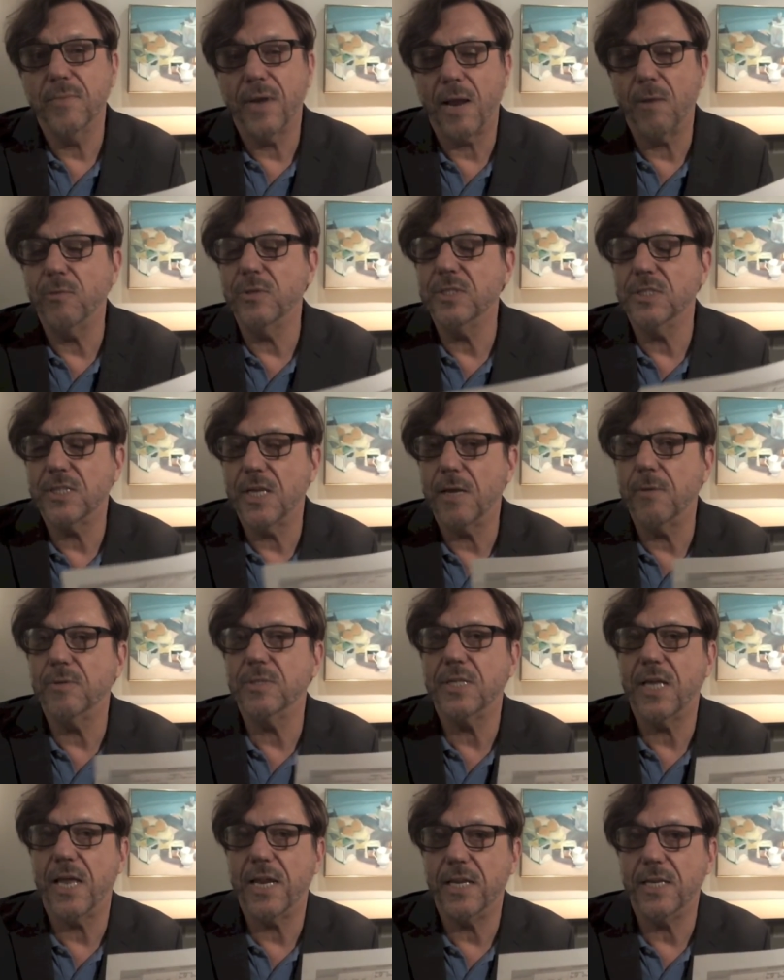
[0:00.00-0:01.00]
but I wouldn't say it
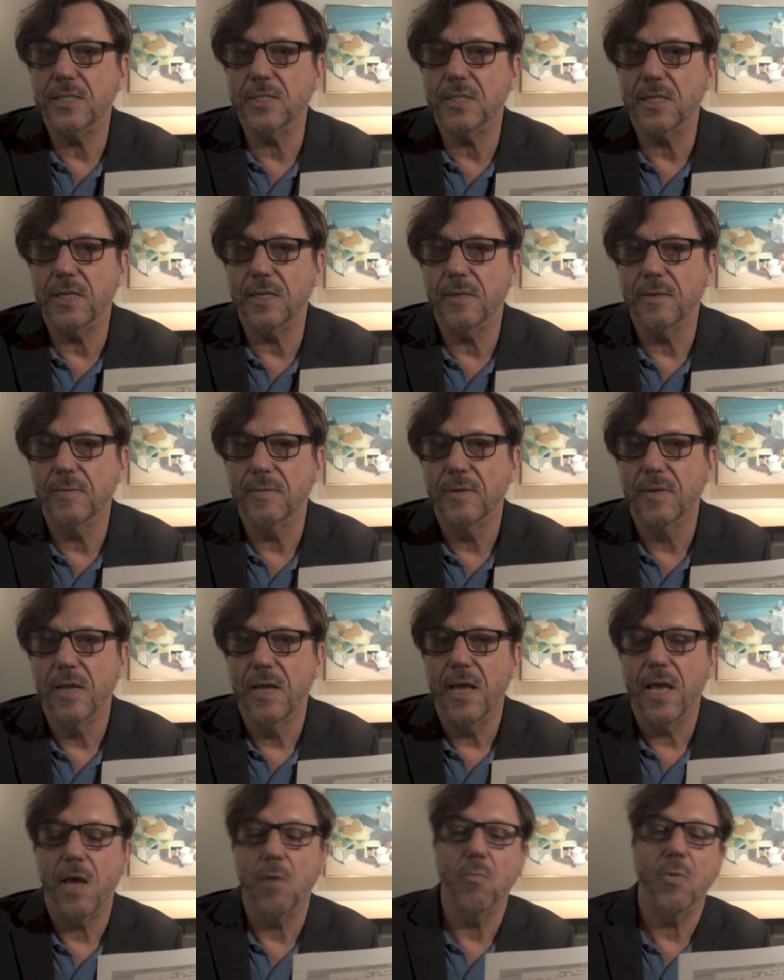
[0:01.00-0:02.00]
was that easy.
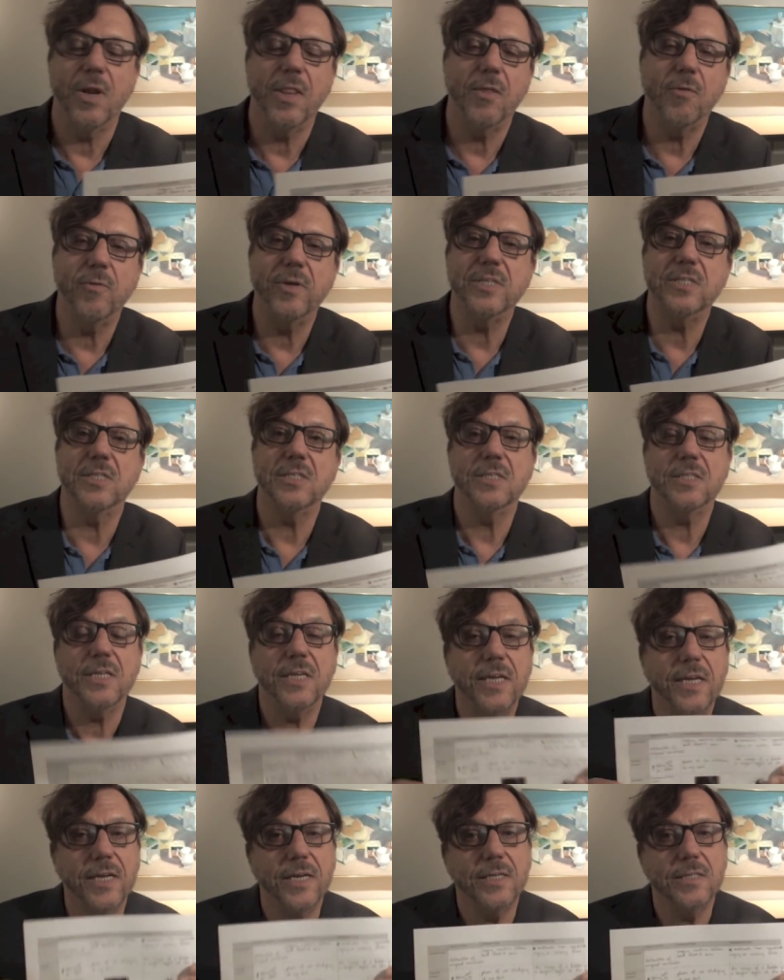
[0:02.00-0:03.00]
And one of the reasons
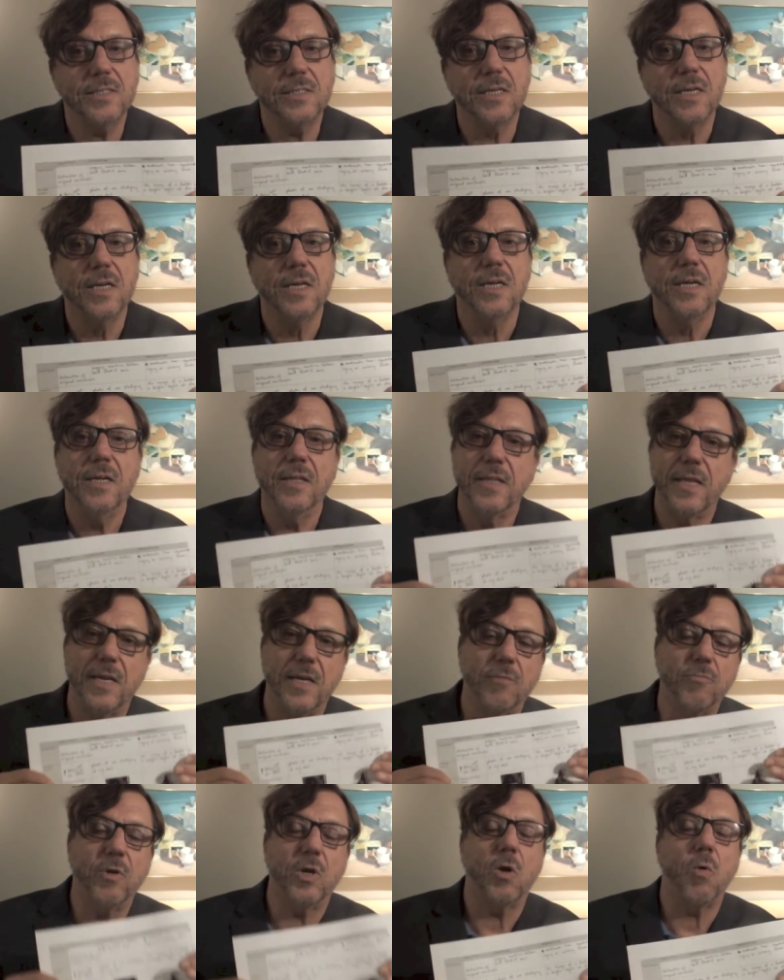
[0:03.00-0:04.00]
is that
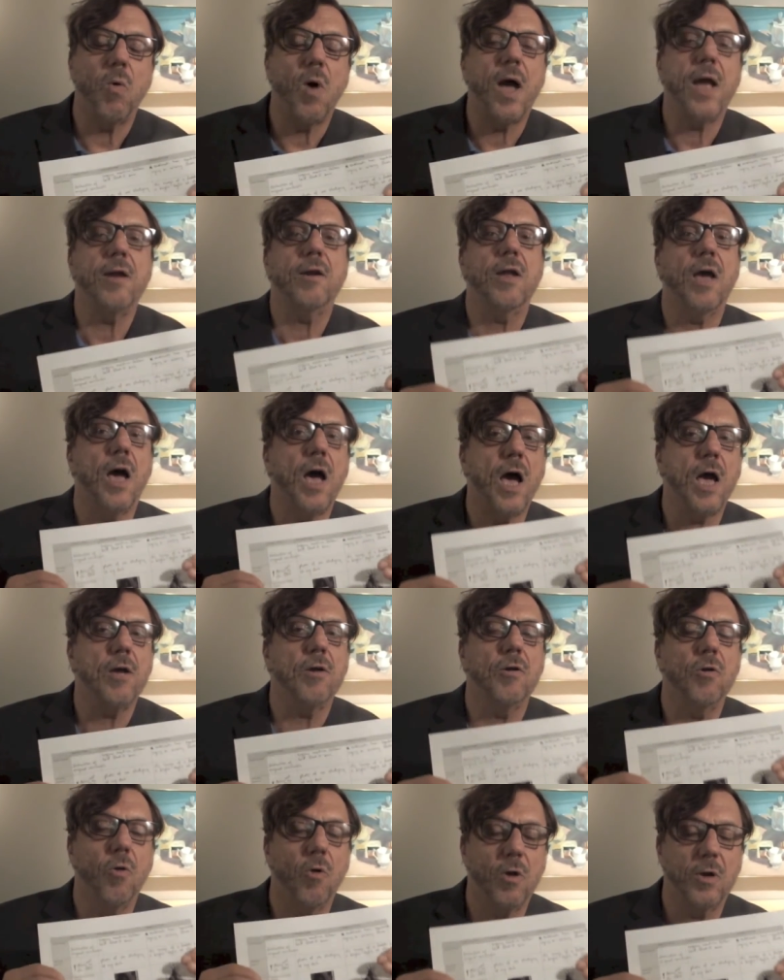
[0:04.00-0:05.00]
it required
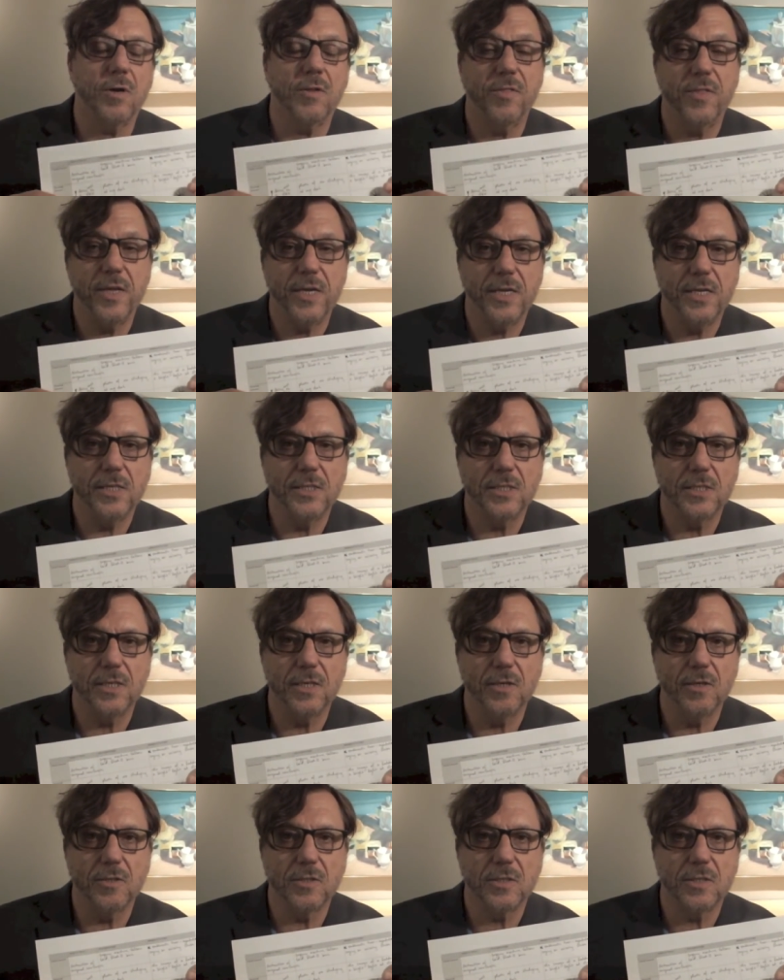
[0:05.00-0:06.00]
higher order thinking
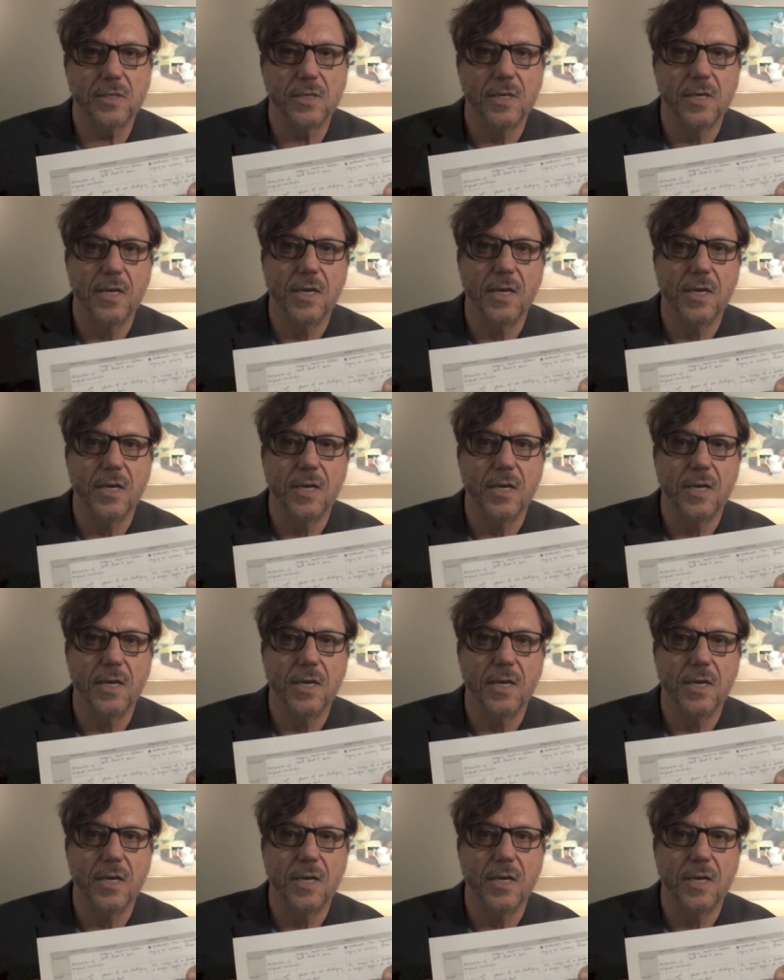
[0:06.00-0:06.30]
skills.